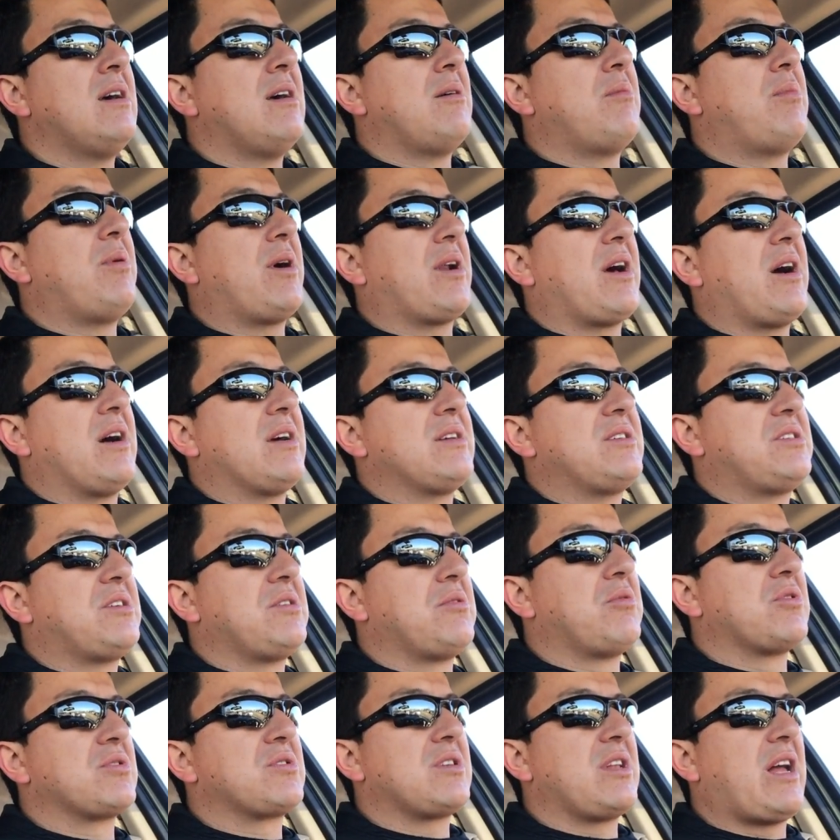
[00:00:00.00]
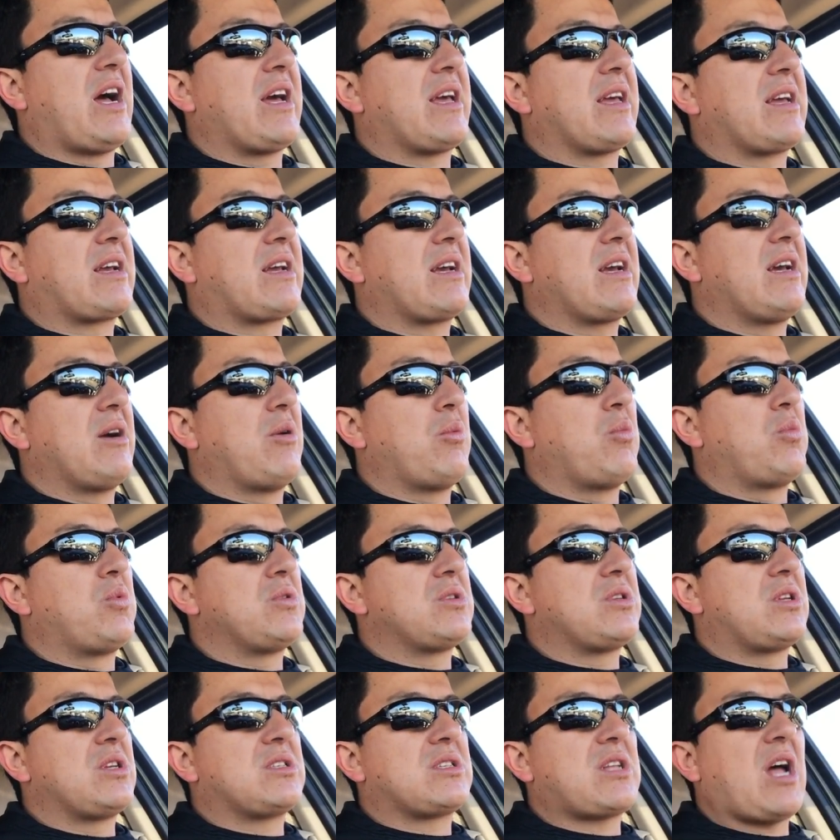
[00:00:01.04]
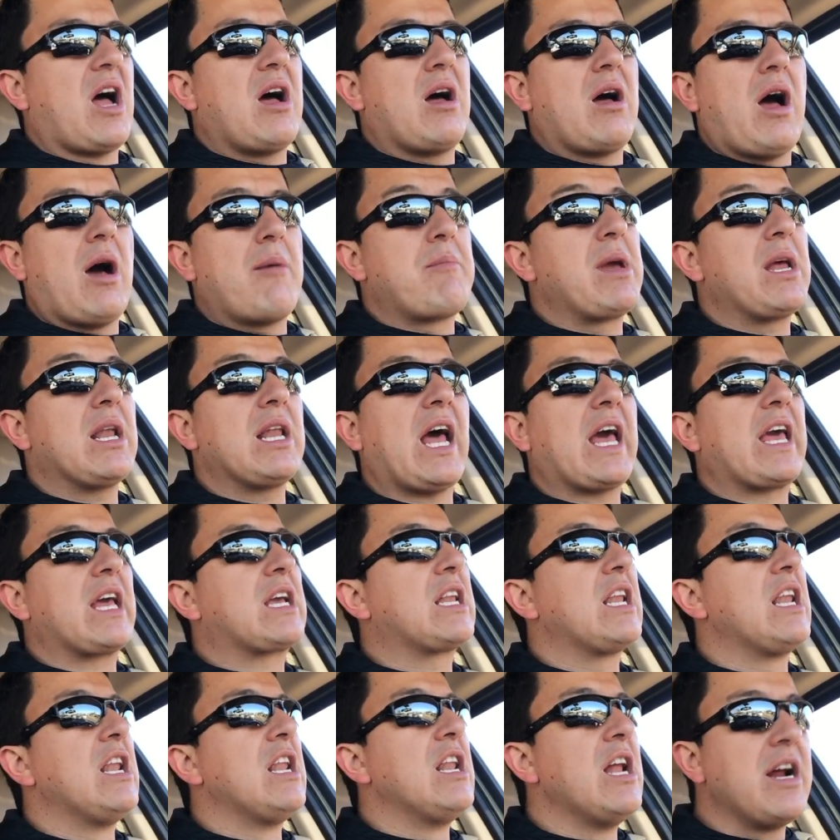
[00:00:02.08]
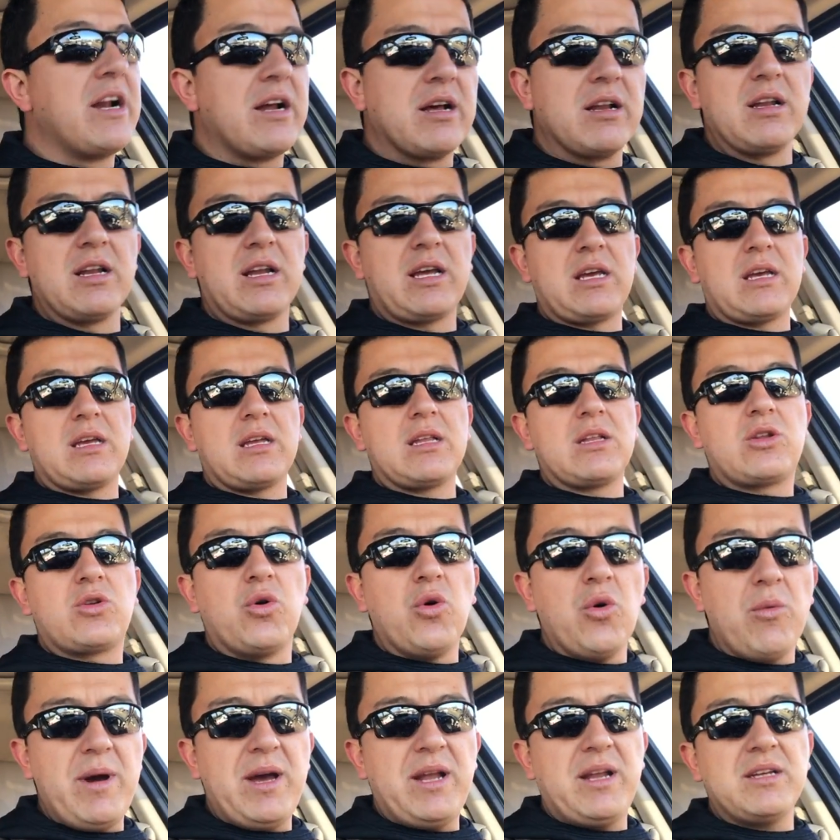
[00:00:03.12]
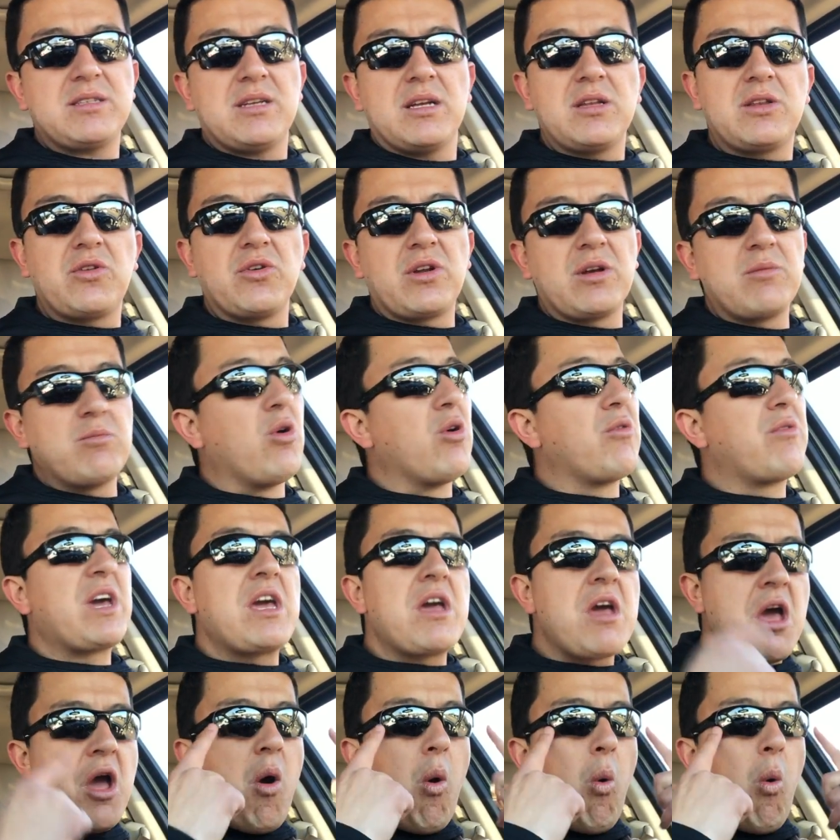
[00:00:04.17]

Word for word: but uh, she was like the start. I mean, like literally two minutes into the movie,